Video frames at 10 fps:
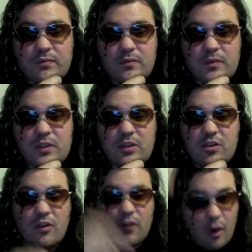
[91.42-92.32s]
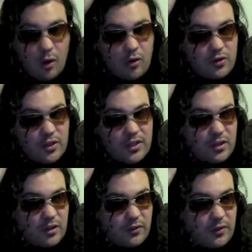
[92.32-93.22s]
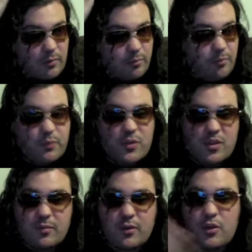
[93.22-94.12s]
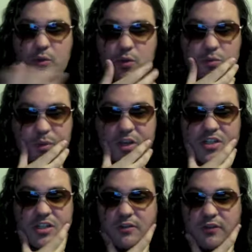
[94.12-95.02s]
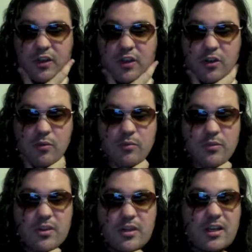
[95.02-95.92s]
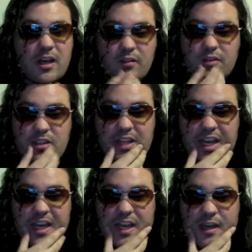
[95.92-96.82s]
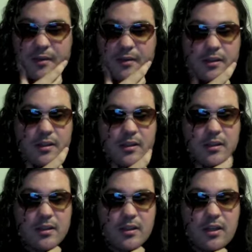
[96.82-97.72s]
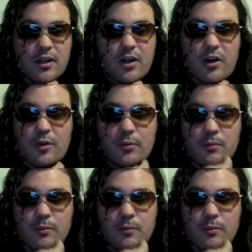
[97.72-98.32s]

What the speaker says: Because of all like these huge budgeted films of today, you know,